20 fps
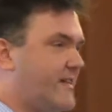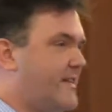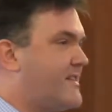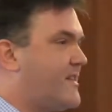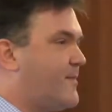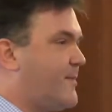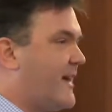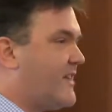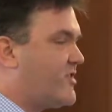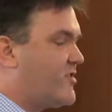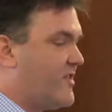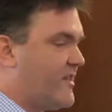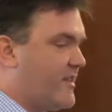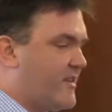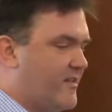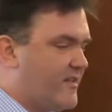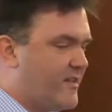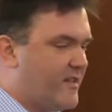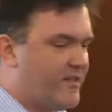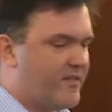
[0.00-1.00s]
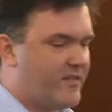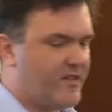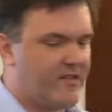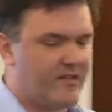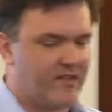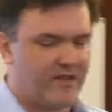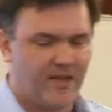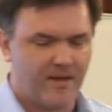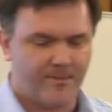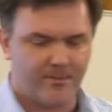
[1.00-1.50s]
doesn't match
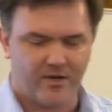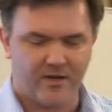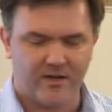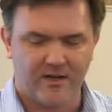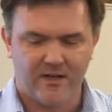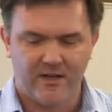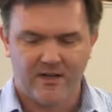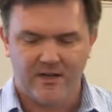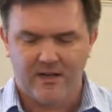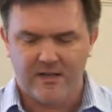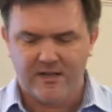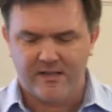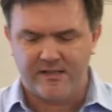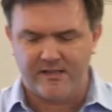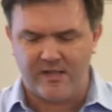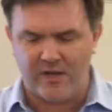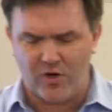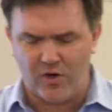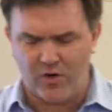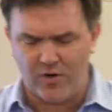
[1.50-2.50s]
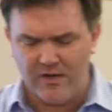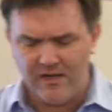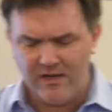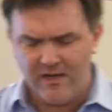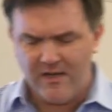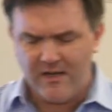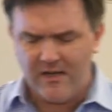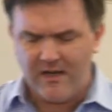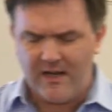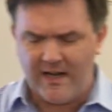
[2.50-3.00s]
the number. So
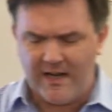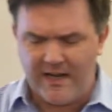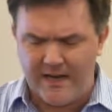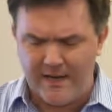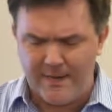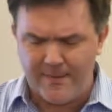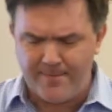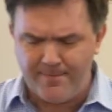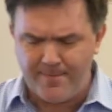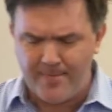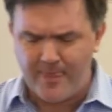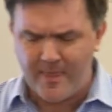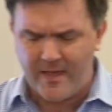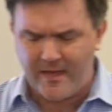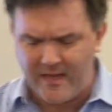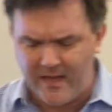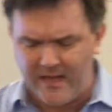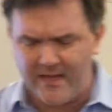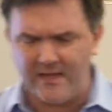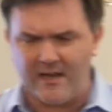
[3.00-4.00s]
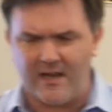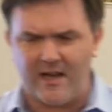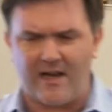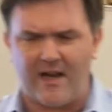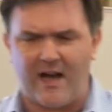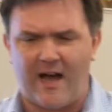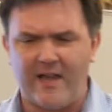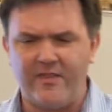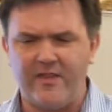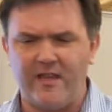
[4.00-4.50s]
again,
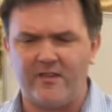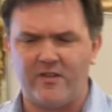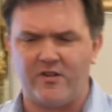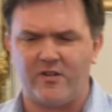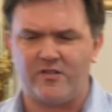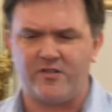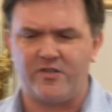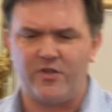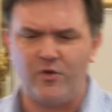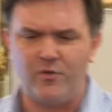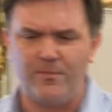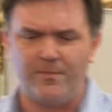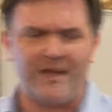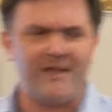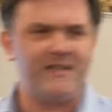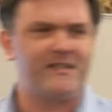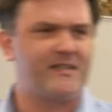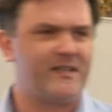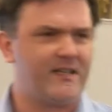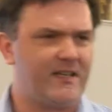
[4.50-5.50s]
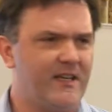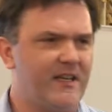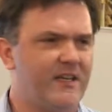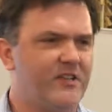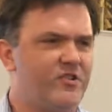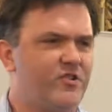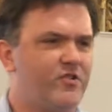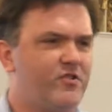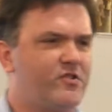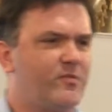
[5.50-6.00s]
I think there are two basic
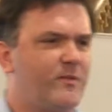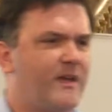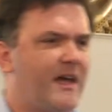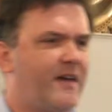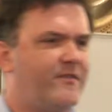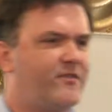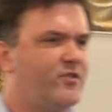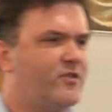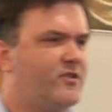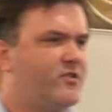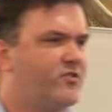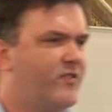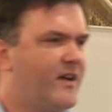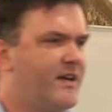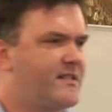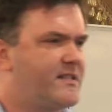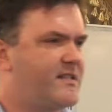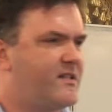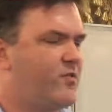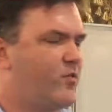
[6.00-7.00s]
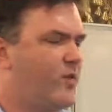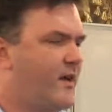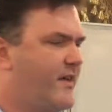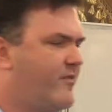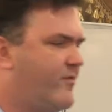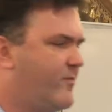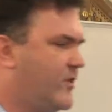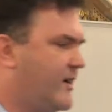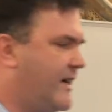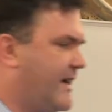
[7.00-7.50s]
issues we have to address, and one
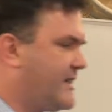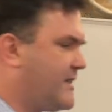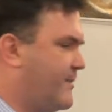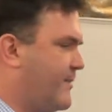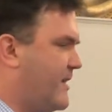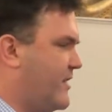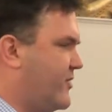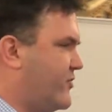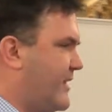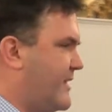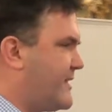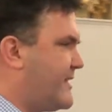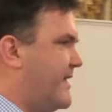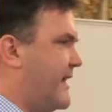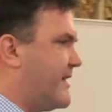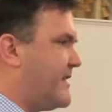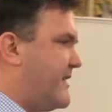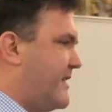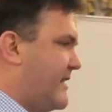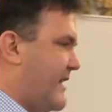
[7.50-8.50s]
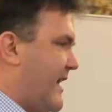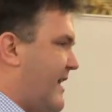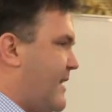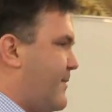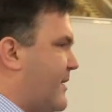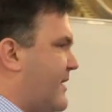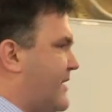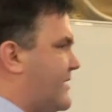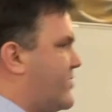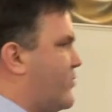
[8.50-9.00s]
of them really hasn't been addressed yet today,
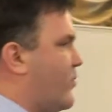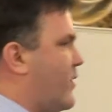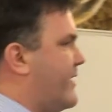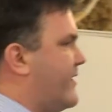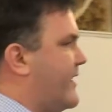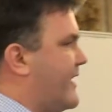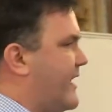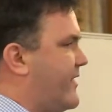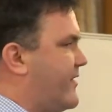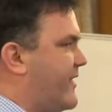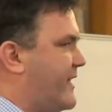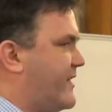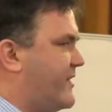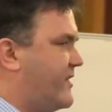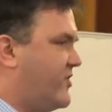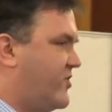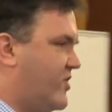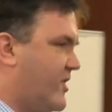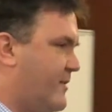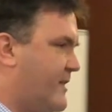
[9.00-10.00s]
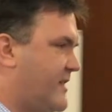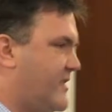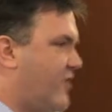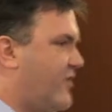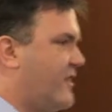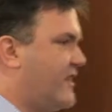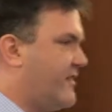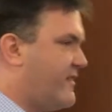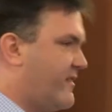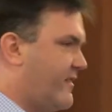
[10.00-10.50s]
but it's one that I think Jim is
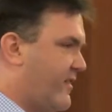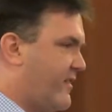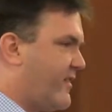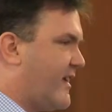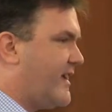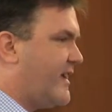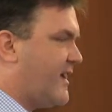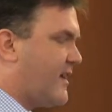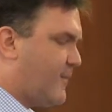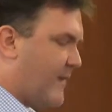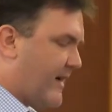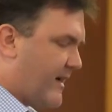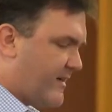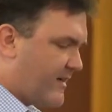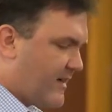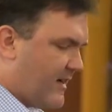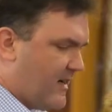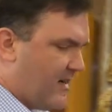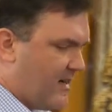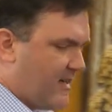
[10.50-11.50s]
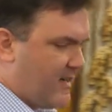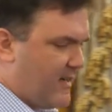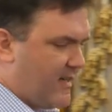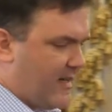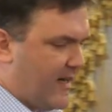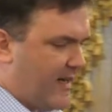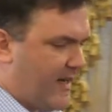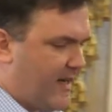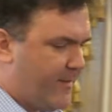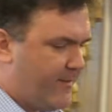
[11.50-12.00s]
already thinking about.
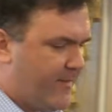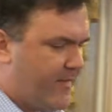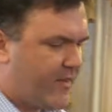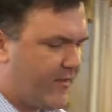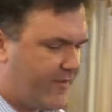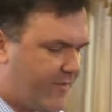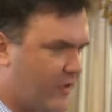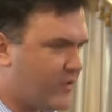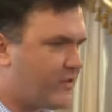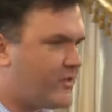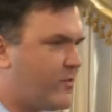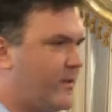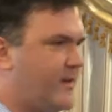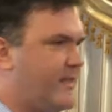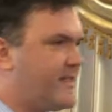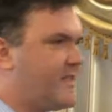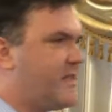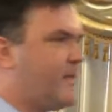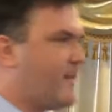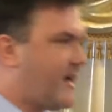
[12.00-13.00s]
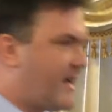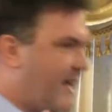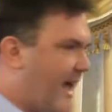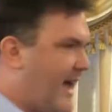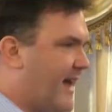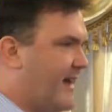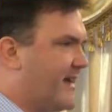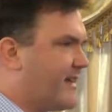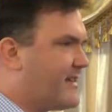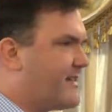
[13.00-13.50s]
The first one is the
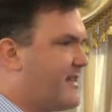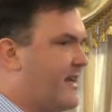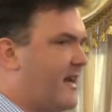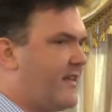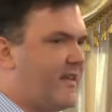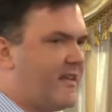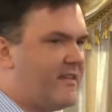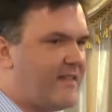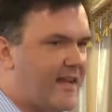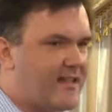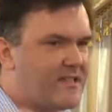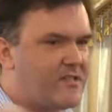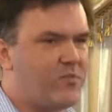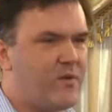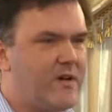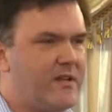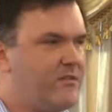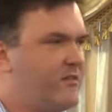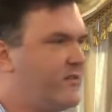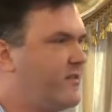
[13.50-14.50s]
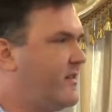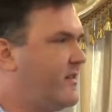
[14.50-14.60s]
mechanics, and I think that's what